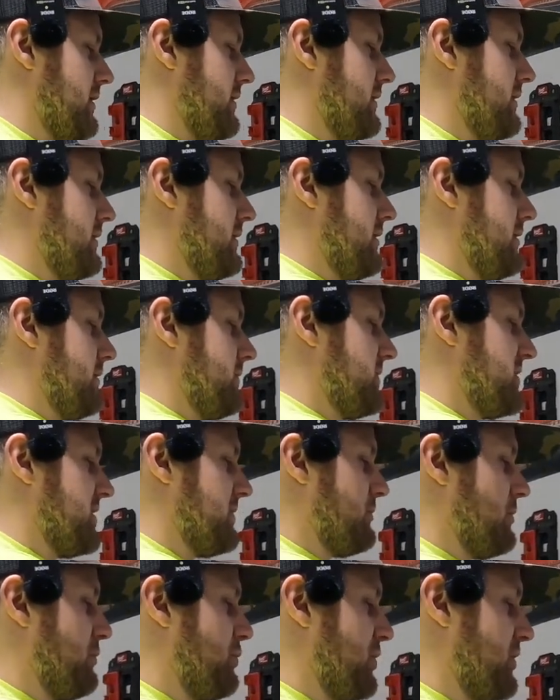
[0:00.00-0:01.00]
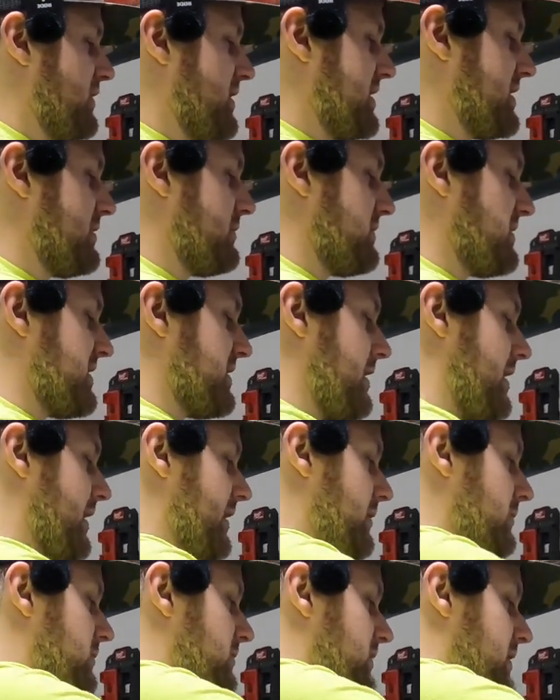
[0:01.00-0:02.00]
Um, so we'll put this little
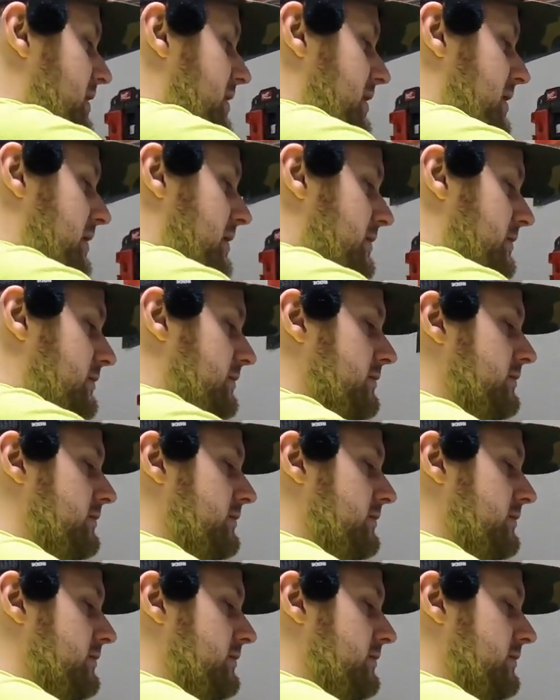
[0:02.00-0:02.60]
slide on there.